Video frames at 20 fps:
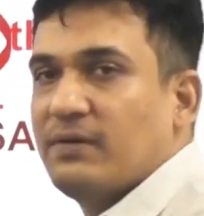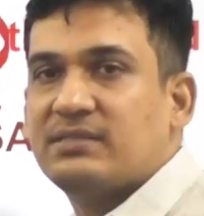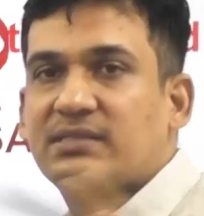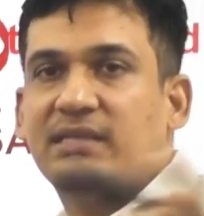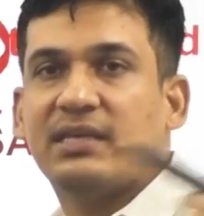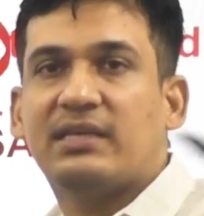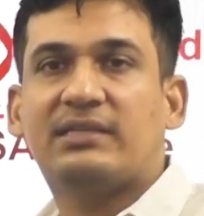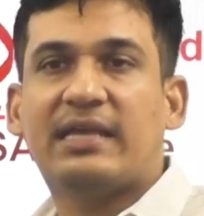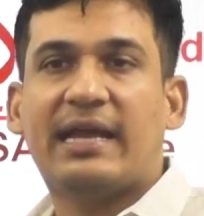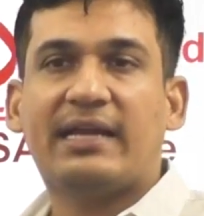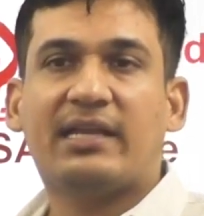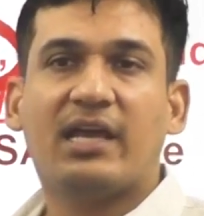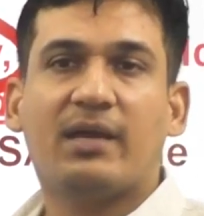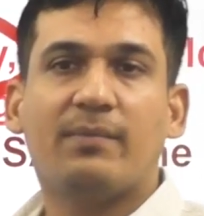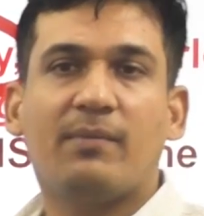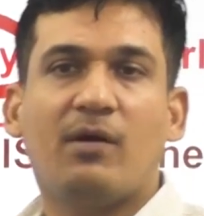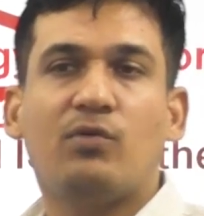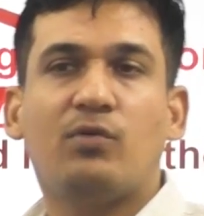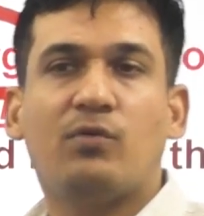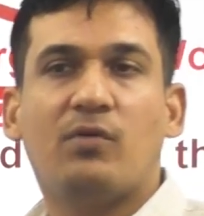thing that
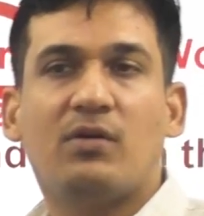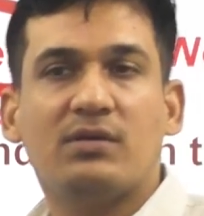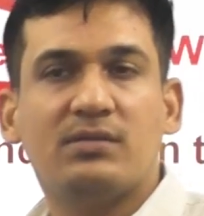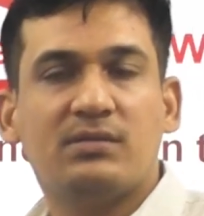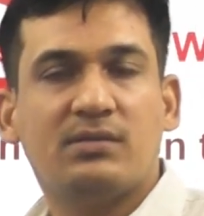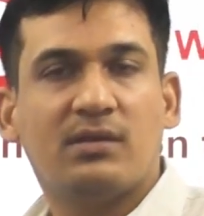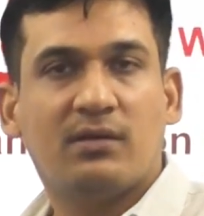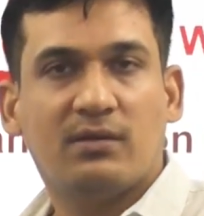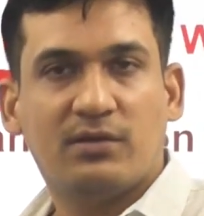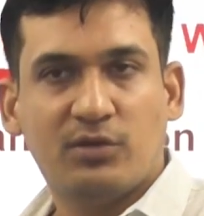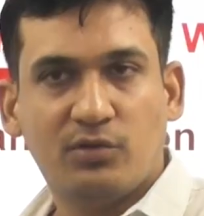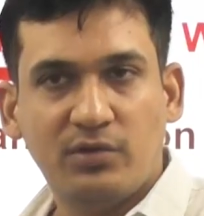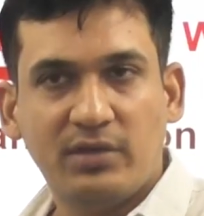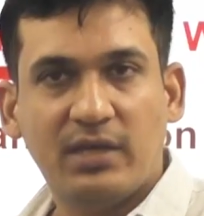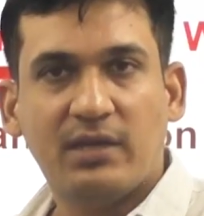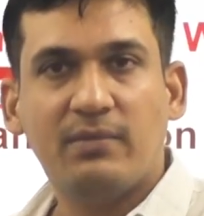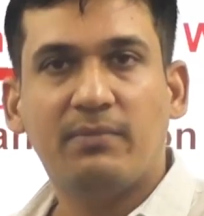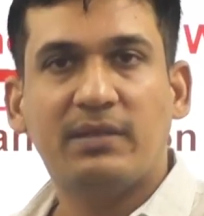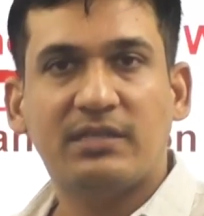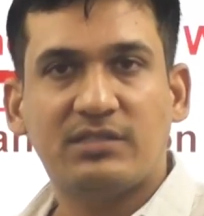came out was
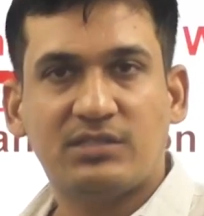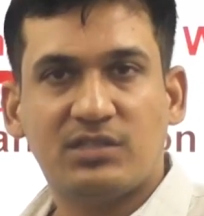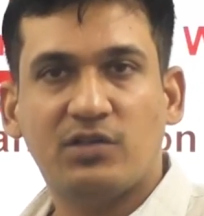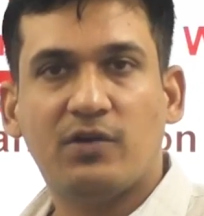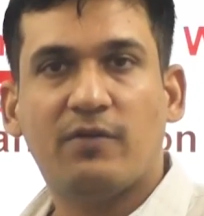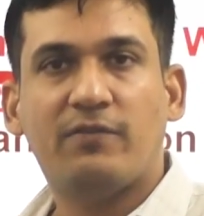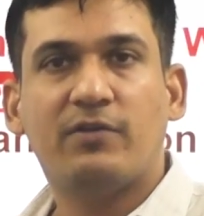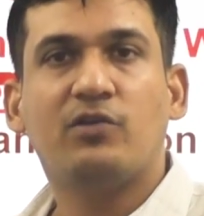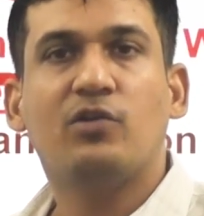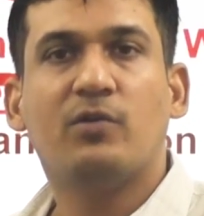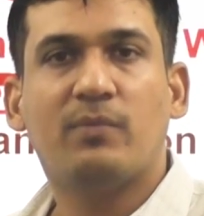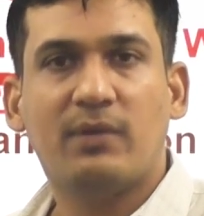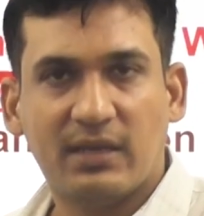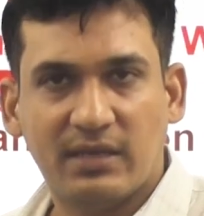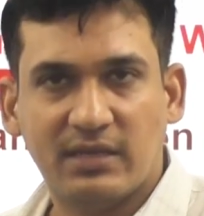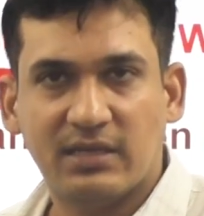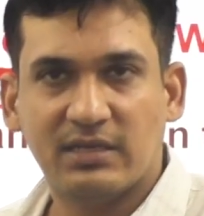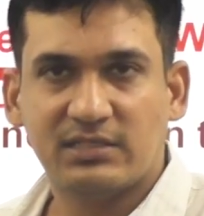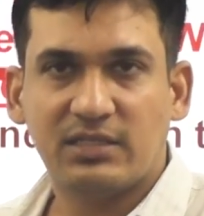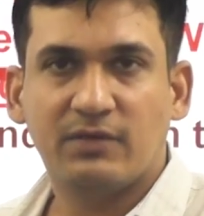Union Ministry of Renewable
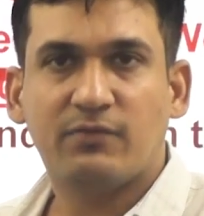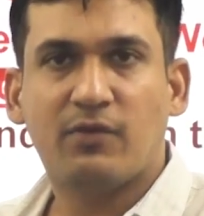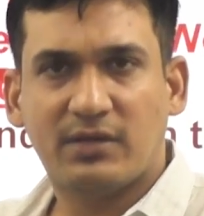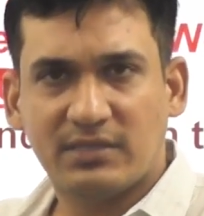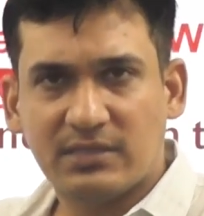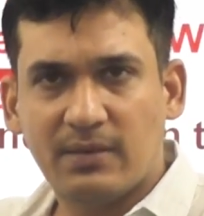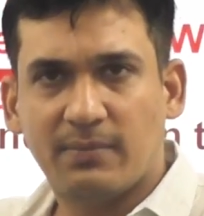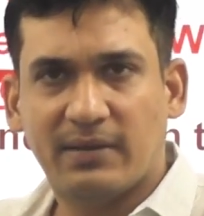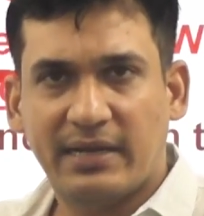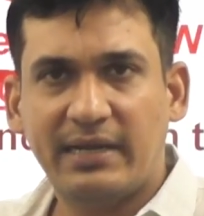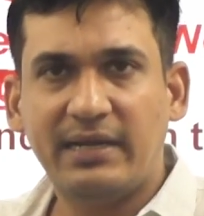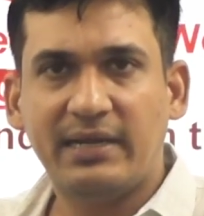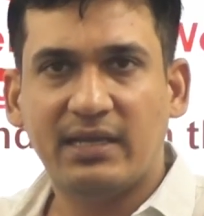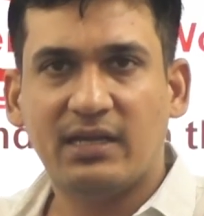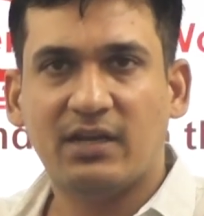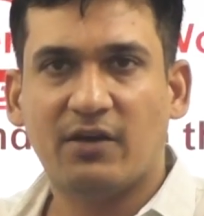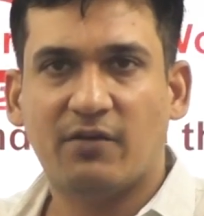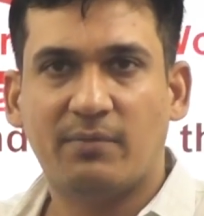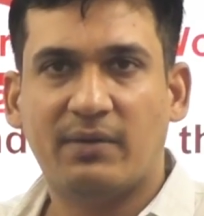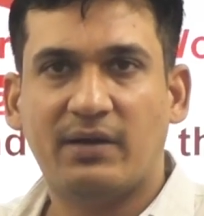Energy, for example,
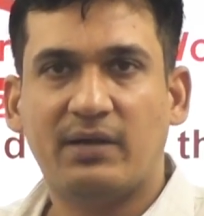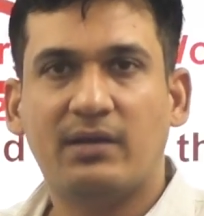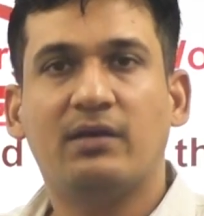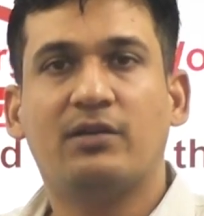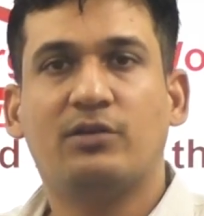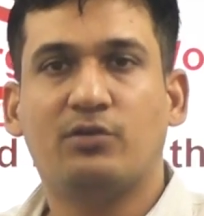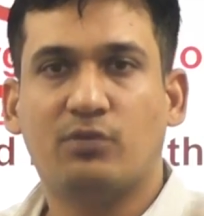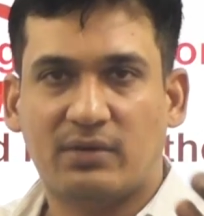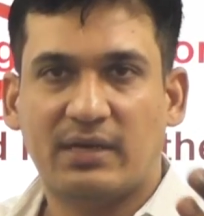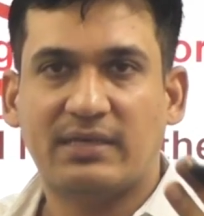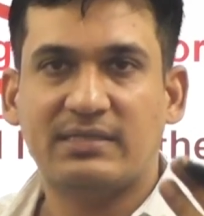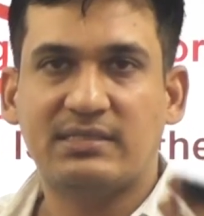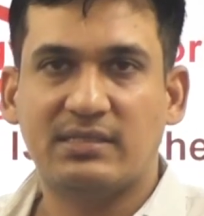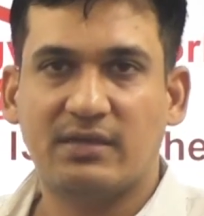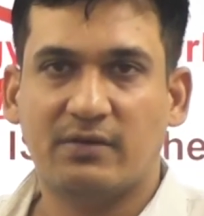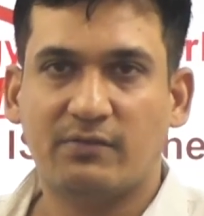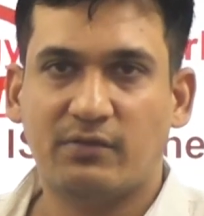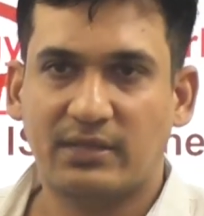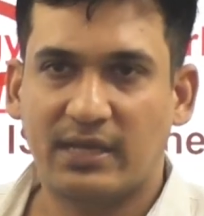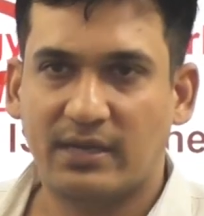Indian government, you can
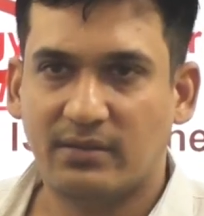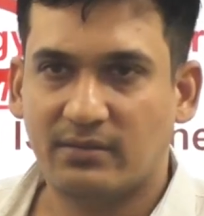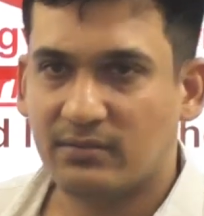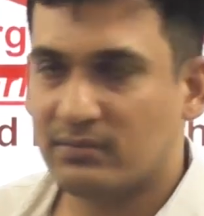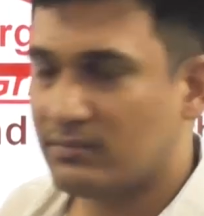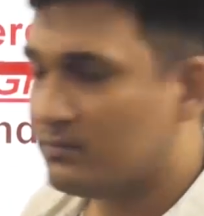say for that,